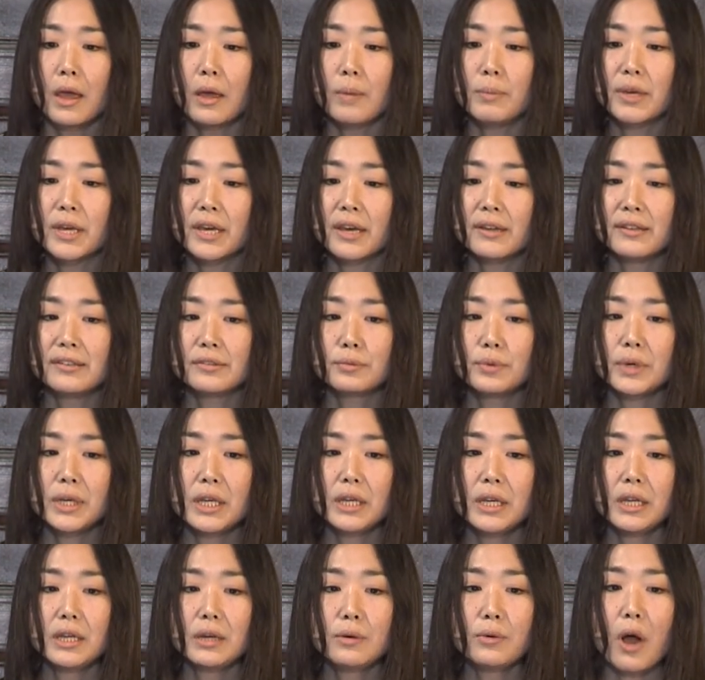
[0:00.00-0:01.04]
Because
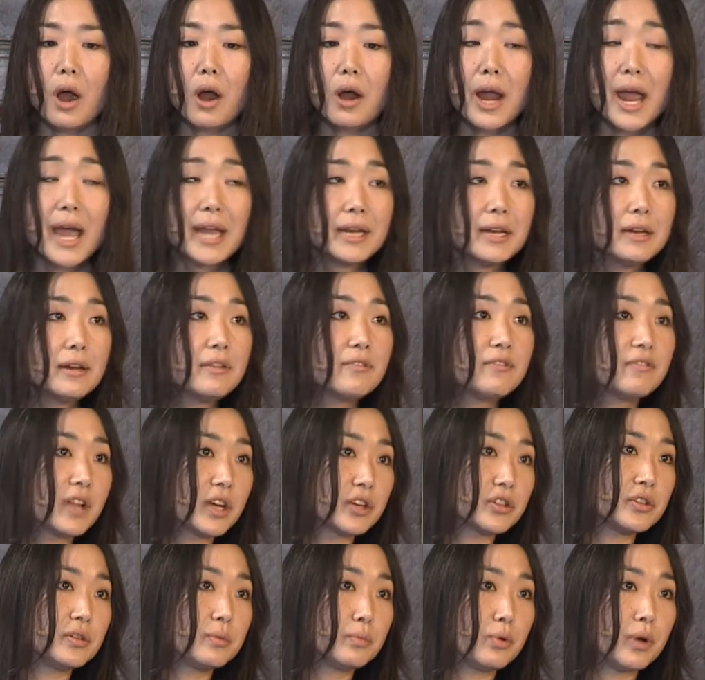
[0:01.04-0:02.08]
we are at an
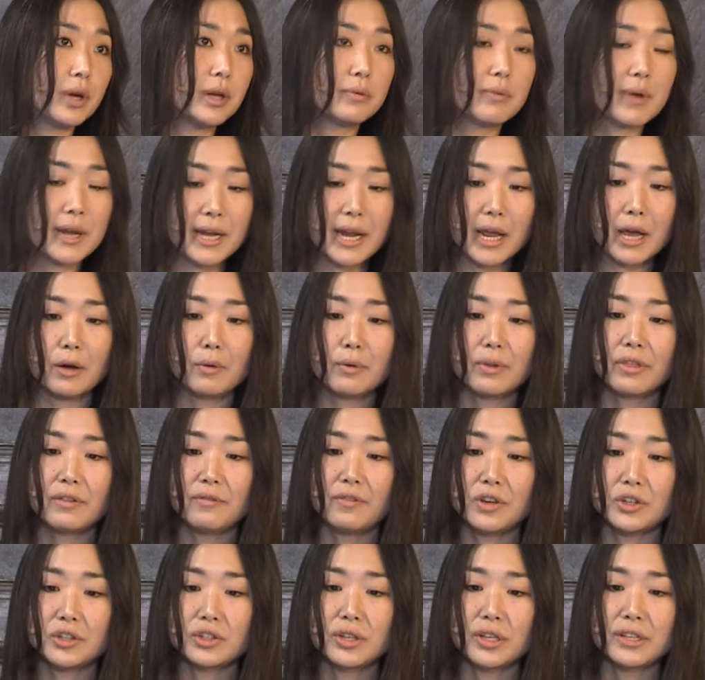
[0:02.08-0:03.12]
inflection point right now with the
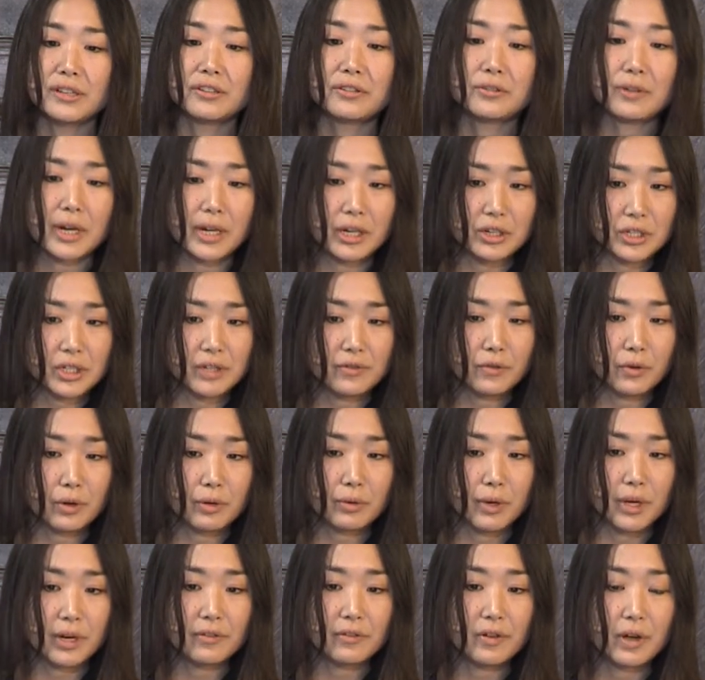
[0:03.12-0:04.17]
vision and strategy for
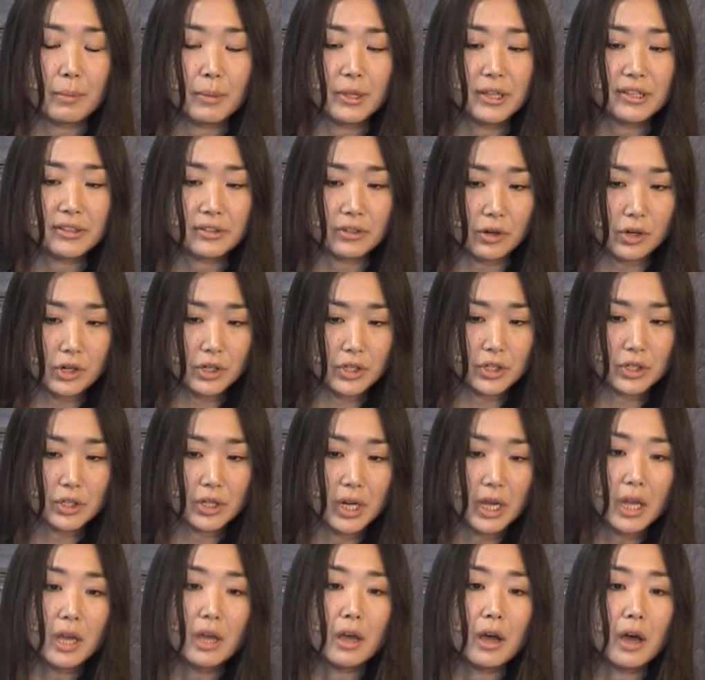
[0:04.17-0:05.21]
Creative Commons search,
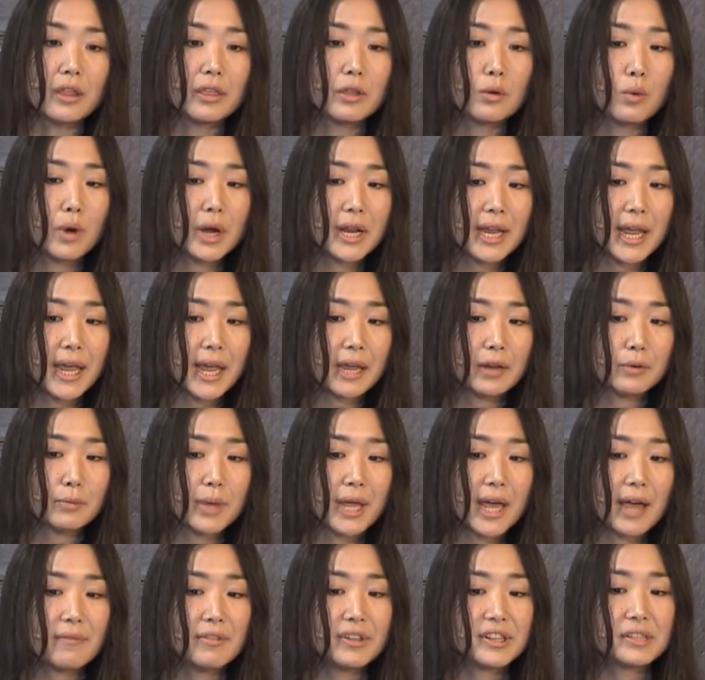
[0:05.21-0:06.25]
on the one hand, we
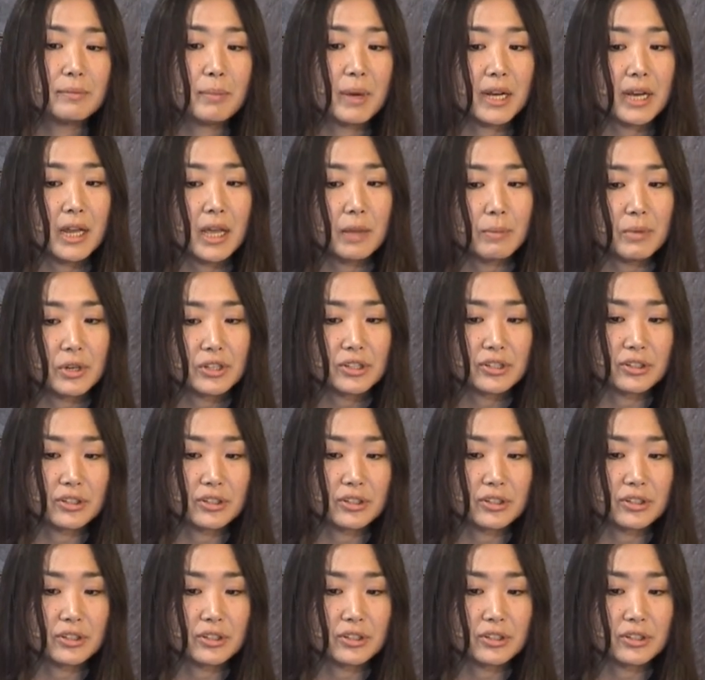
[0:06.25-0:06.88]
have this beta image